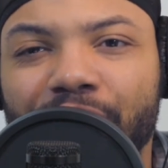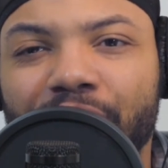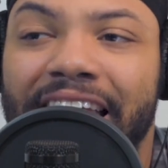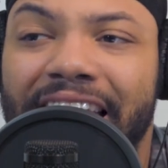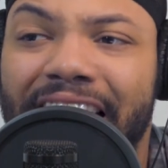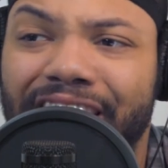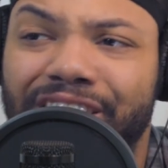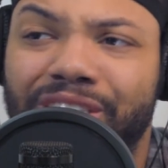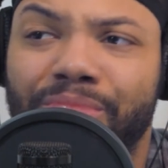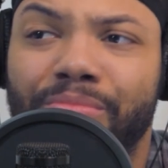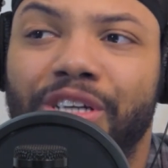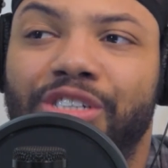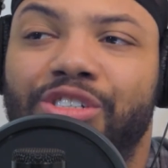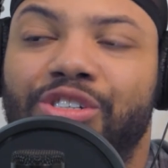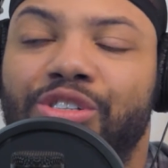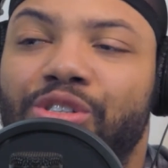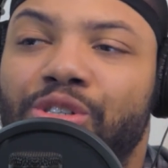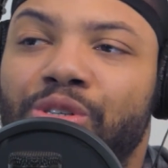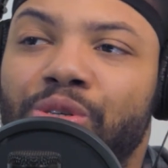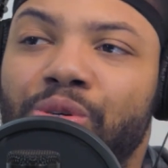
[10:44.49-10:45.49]
Not to
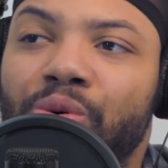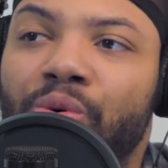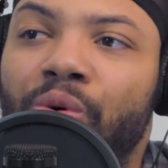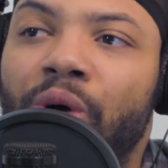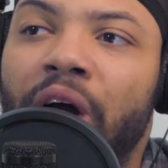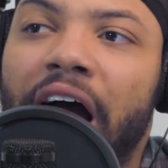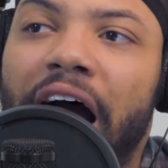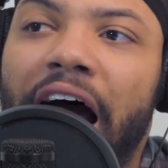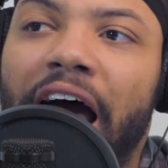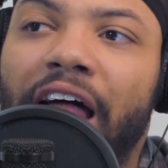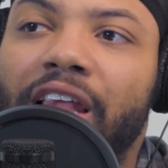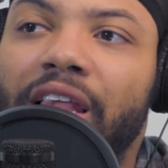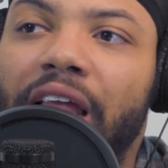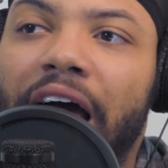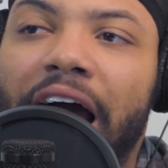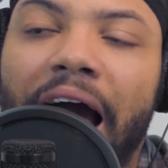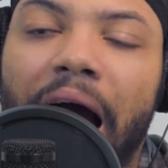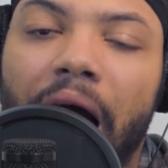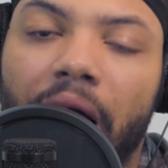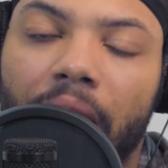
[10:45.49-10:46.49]
mention too, I
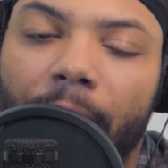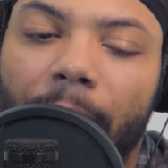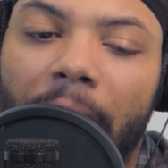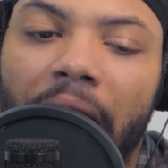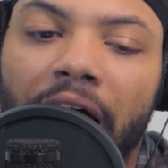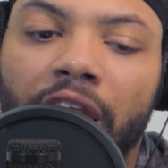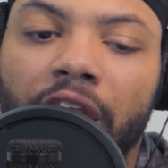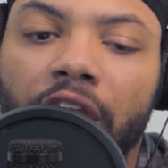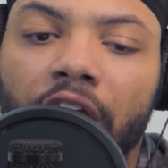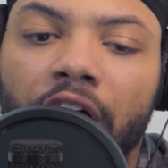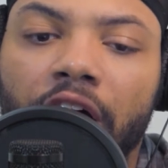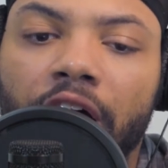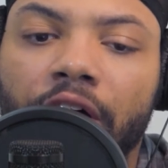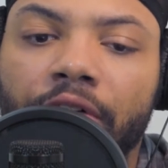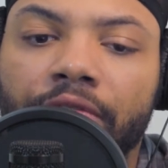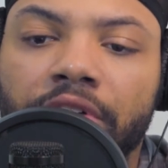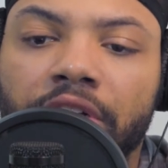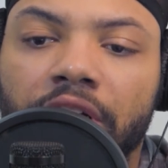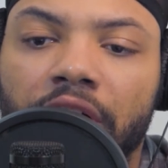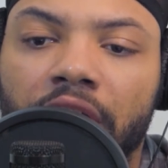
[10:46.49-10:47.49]

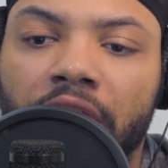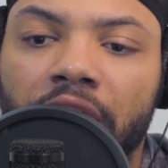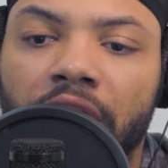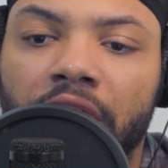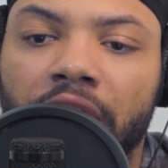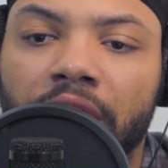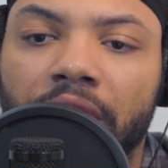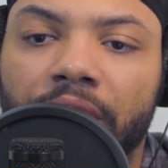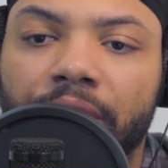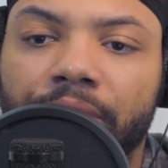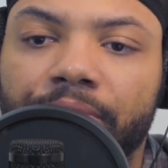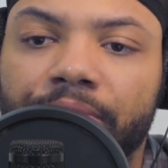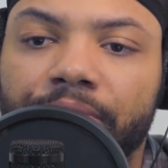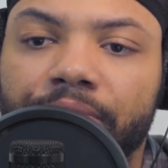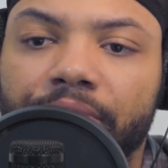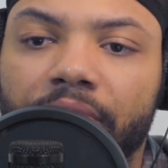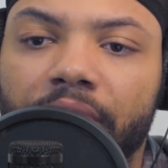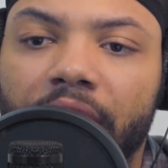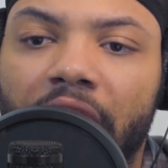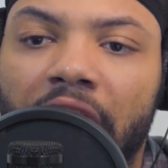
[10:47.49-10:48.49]
loved
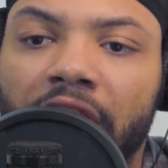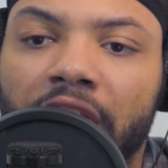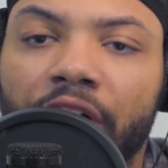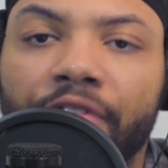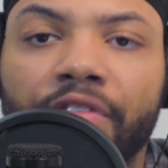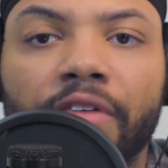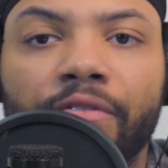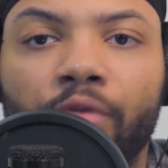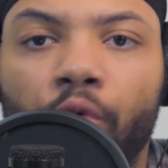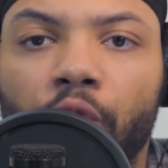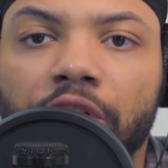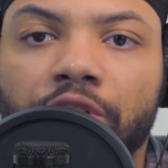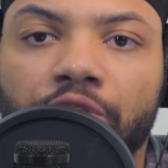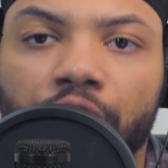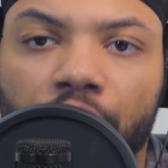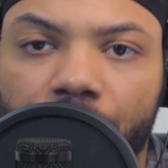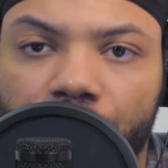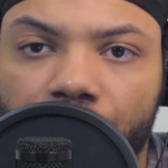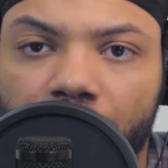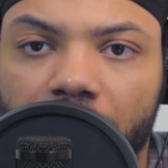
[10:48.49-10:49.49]
I loved the
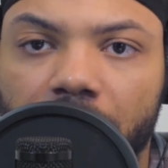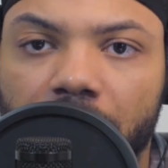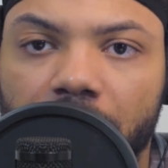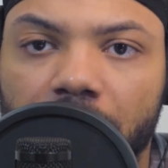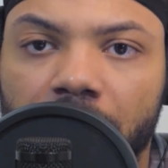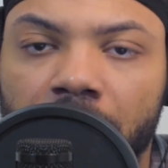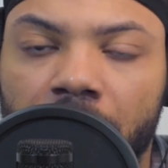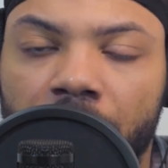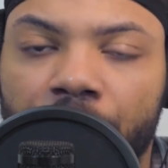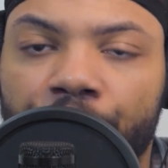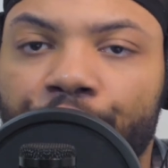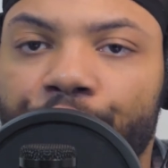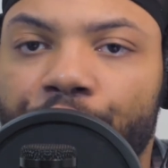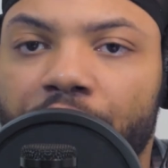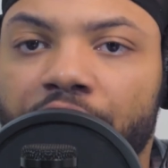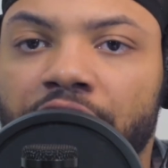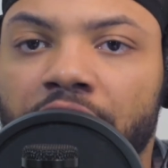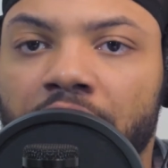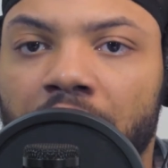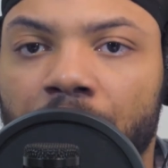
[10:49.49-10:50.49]
voiceover in this, the
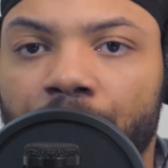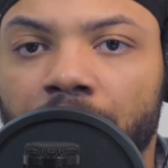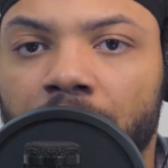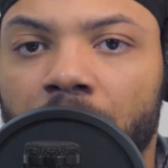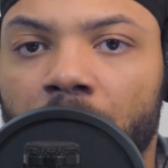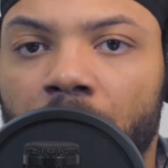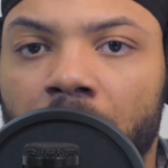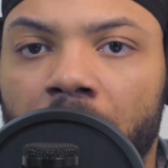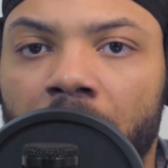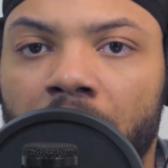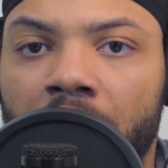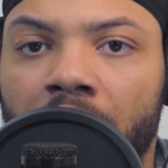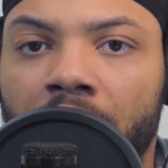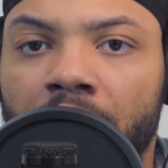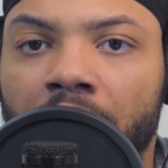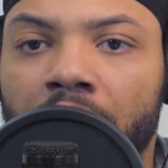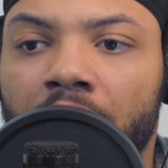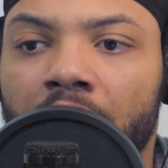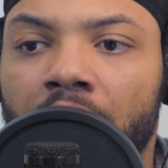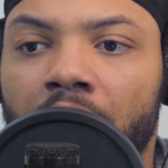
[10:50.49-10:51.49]
narration that was going
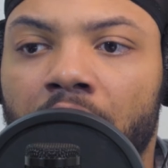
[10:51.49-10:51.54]
on.